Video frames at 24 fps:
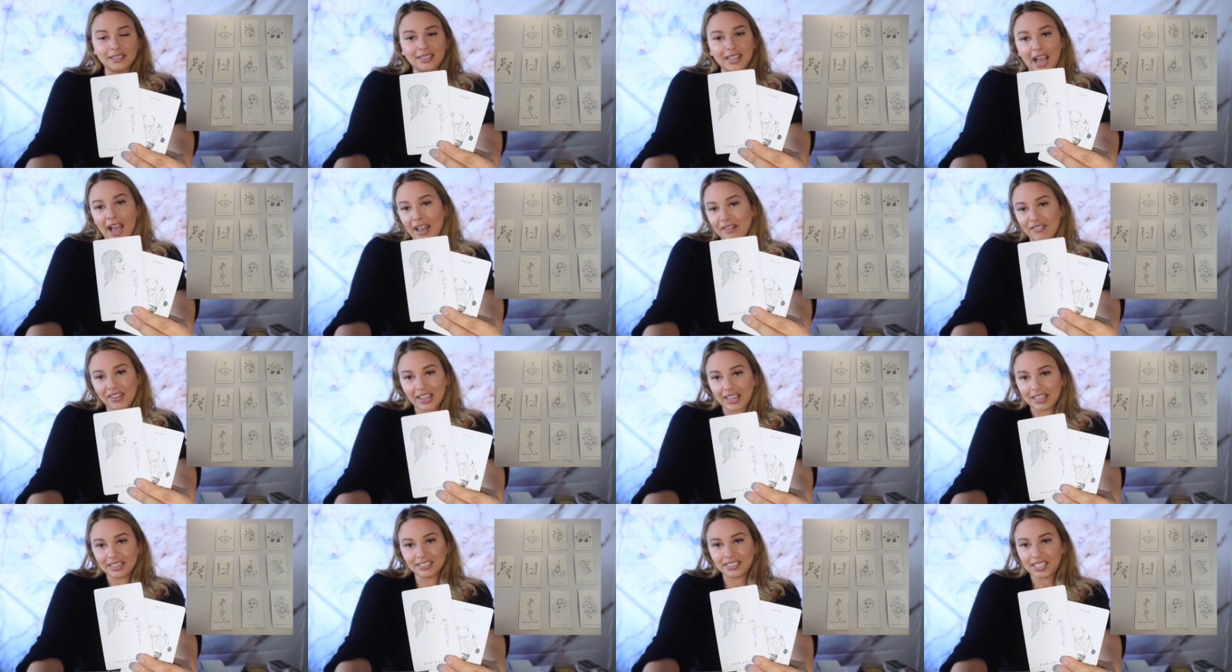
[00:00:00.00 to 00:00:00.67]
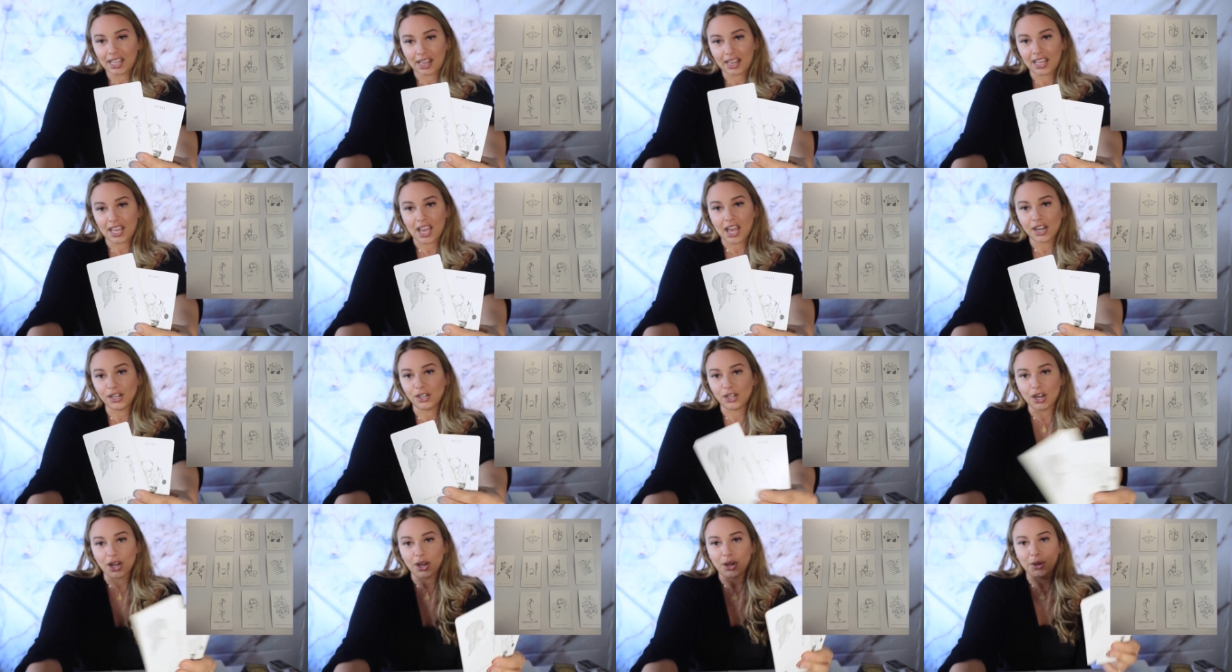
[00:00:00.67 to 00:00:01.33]
diving into the
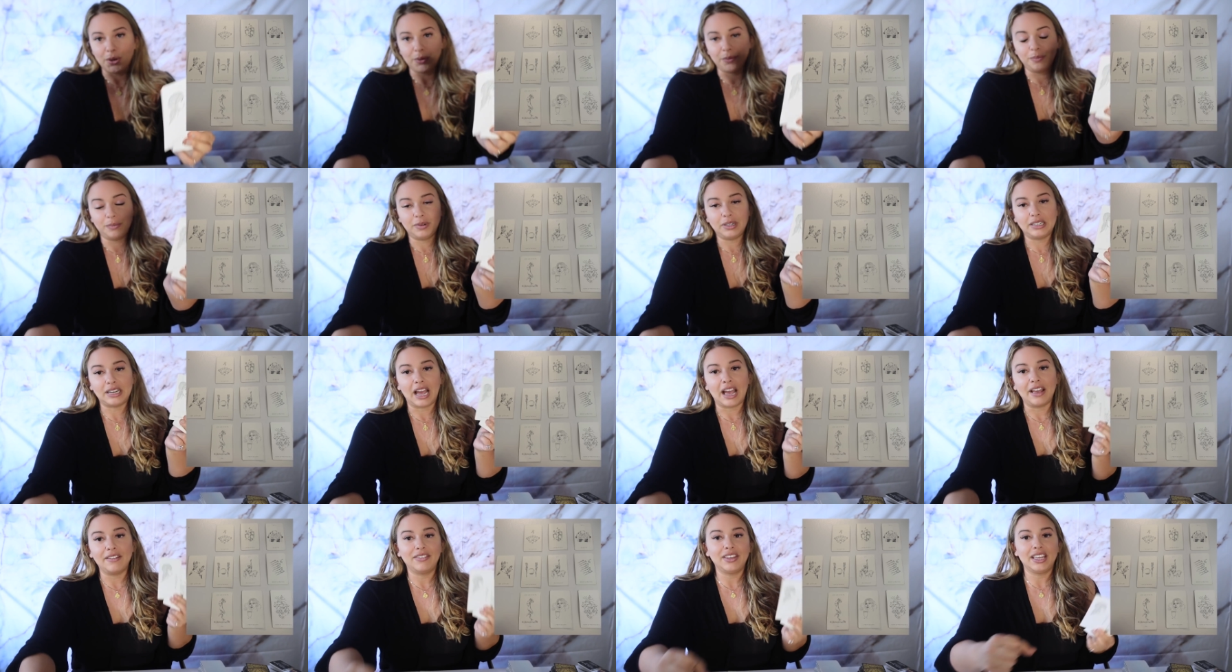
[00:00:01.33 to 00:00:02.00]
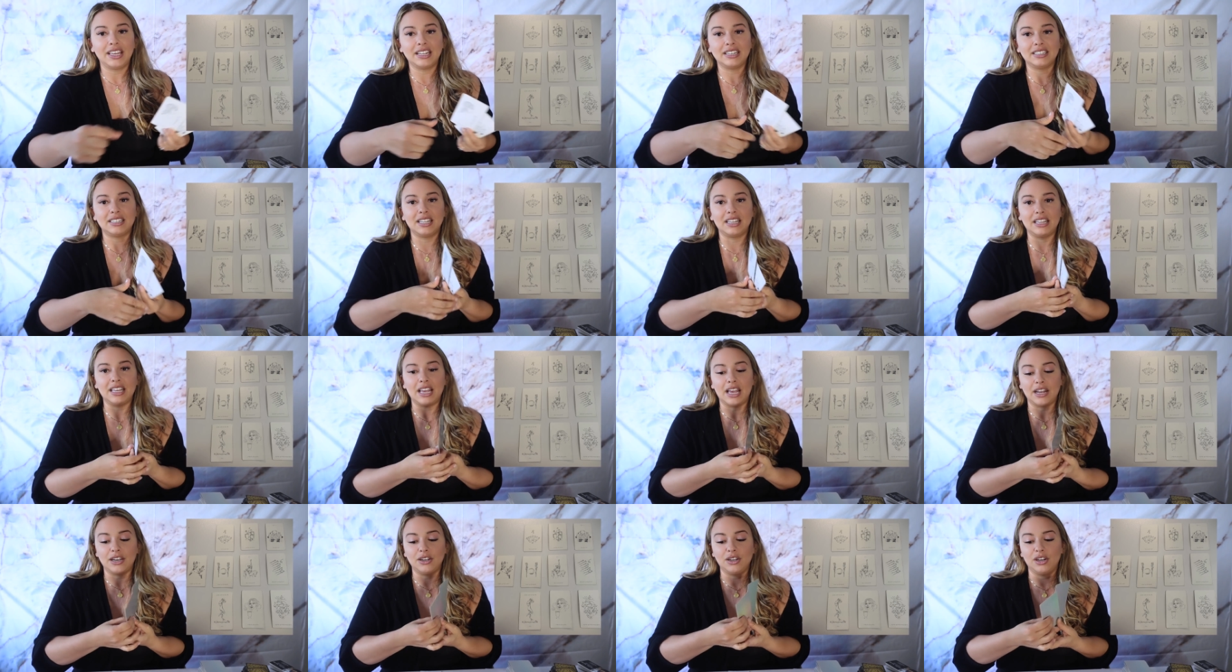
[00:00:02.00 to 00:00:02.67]
unknown, diving into
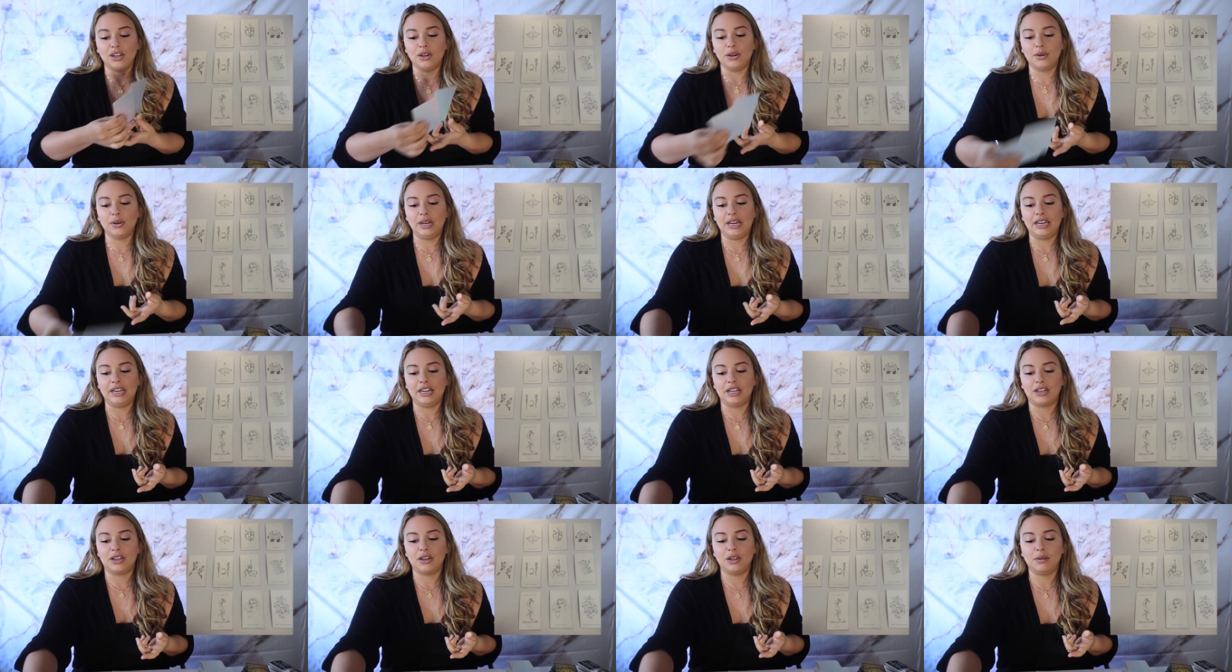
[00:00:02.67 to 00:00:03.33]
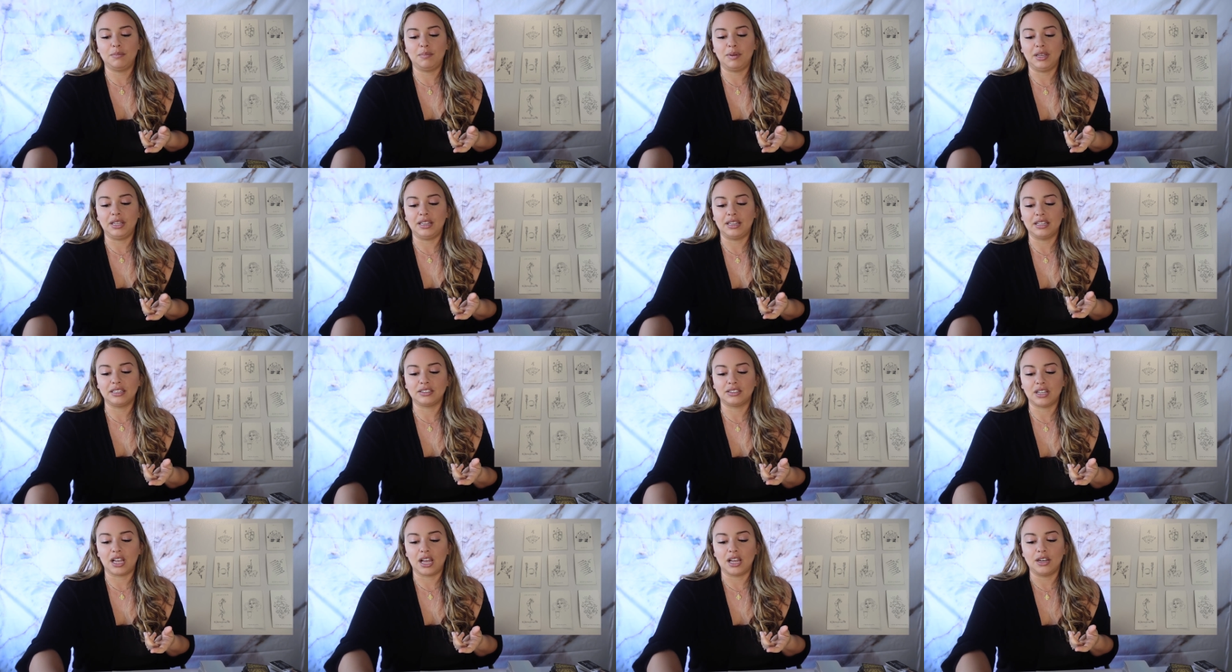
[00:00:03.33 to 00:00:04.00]
the unknown, and it could be
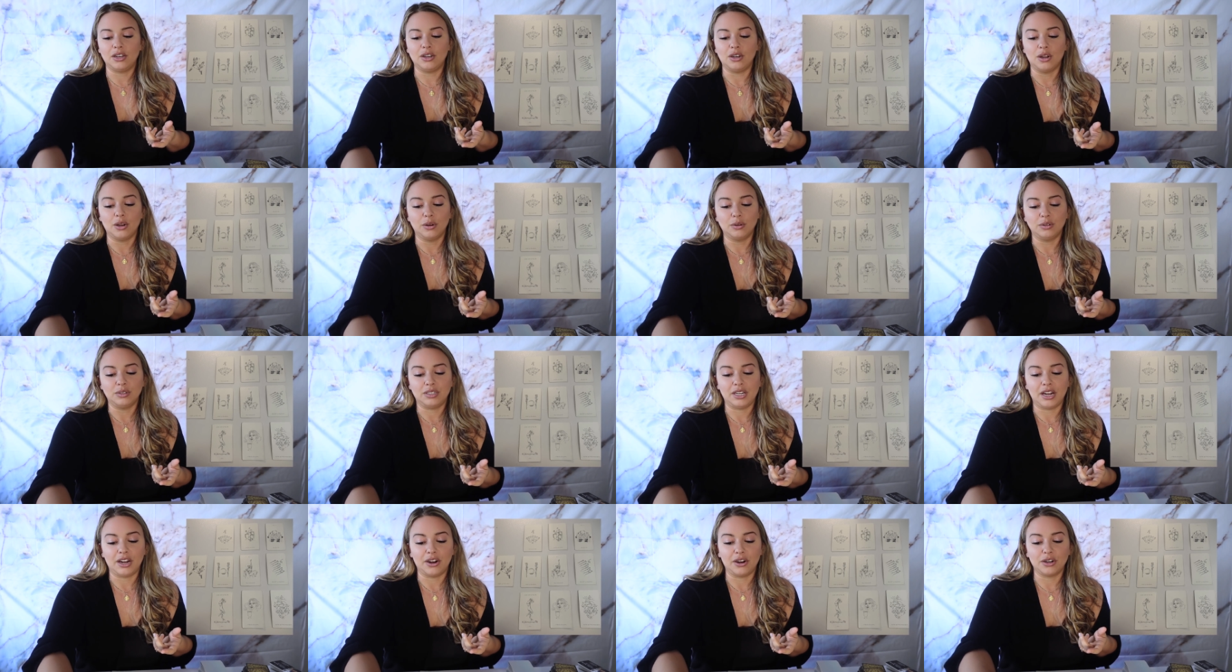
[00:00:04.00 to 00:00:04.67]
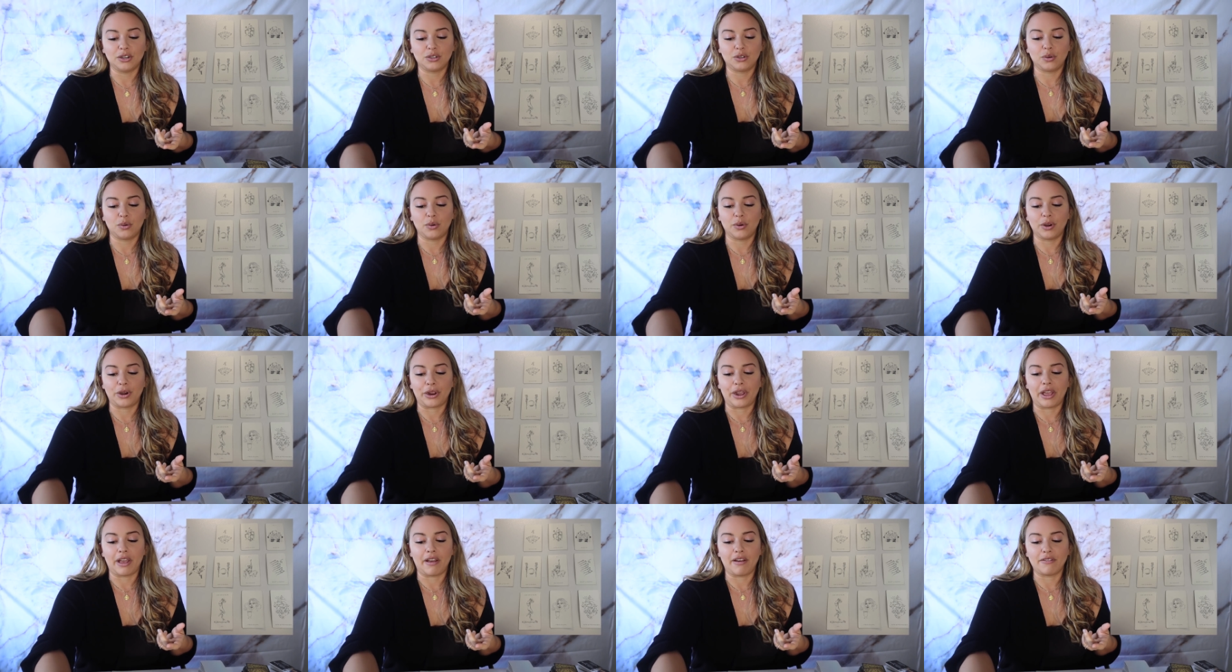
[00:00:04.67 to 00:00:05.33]
this unknown
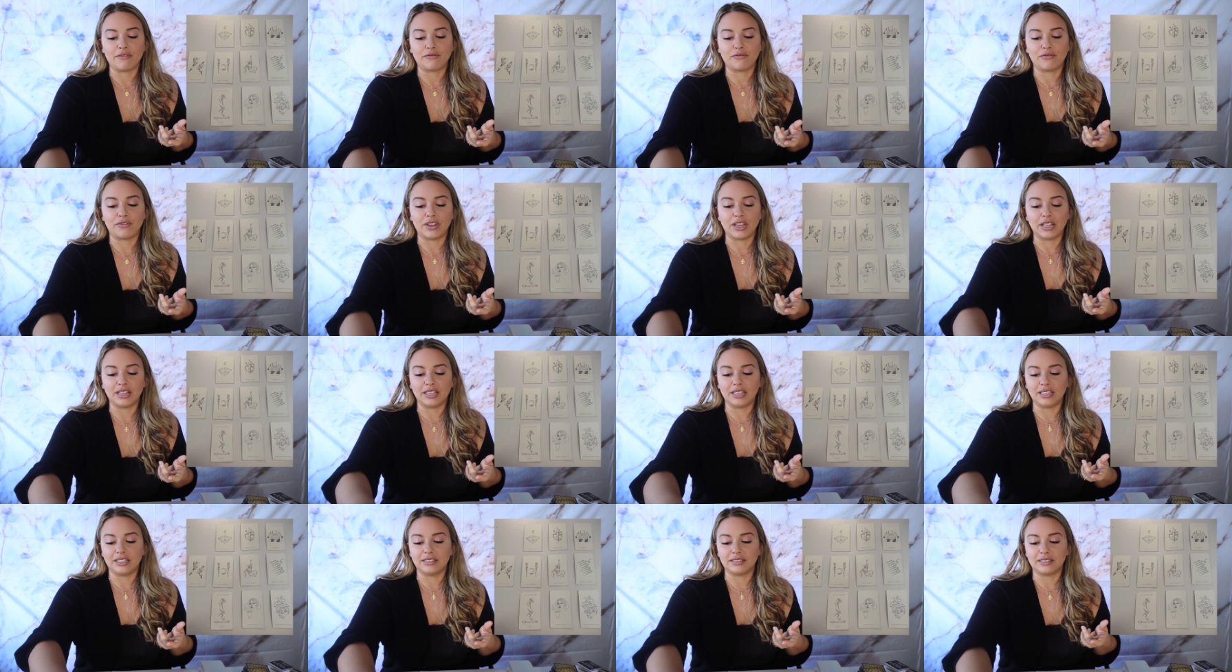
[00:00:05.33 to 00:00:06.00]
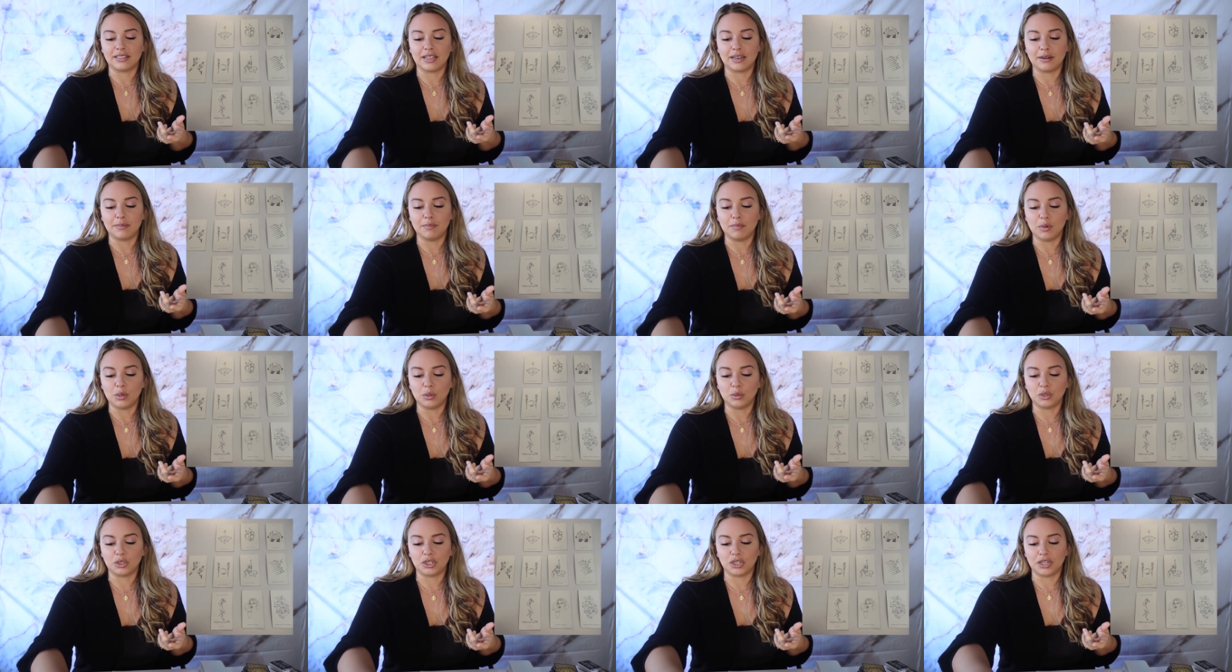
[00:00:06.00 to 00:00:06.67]
territory of feelings and
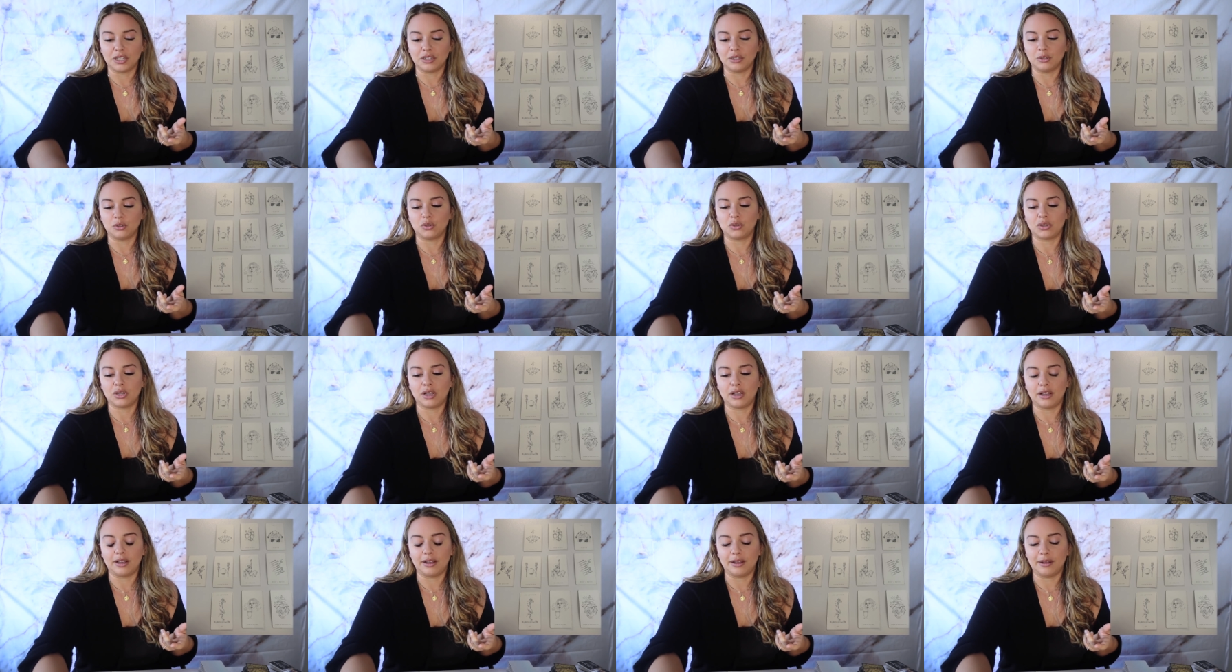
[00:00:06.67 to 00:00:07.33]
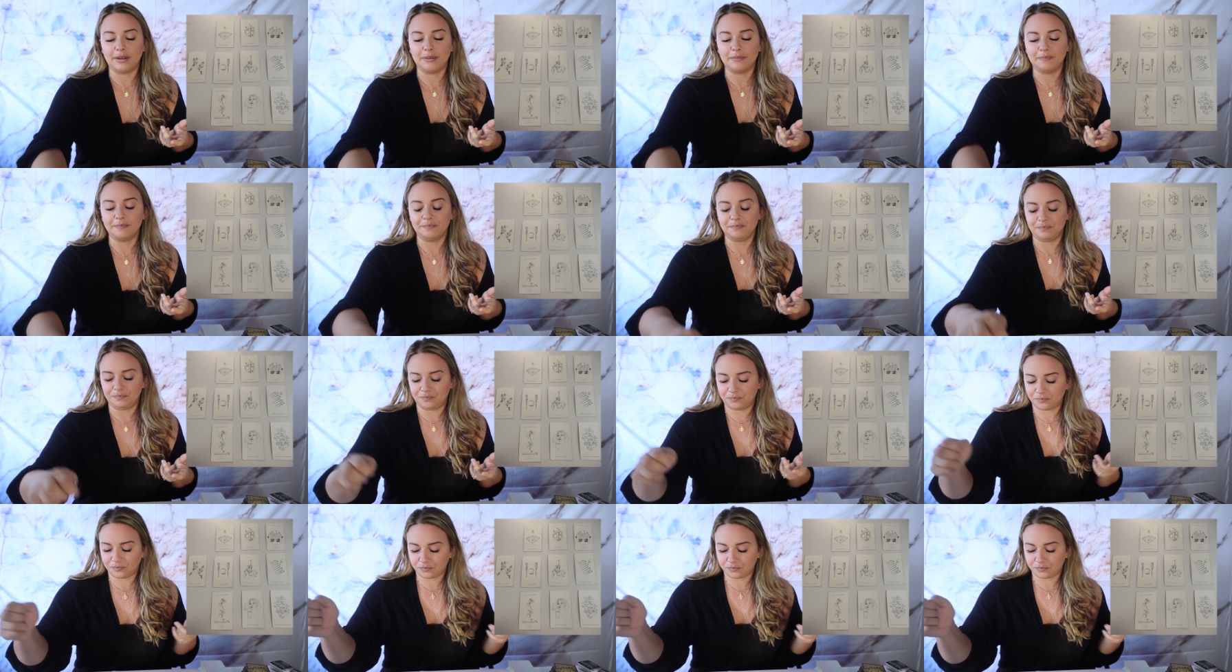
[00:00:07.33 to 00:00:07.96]
emotions. Um,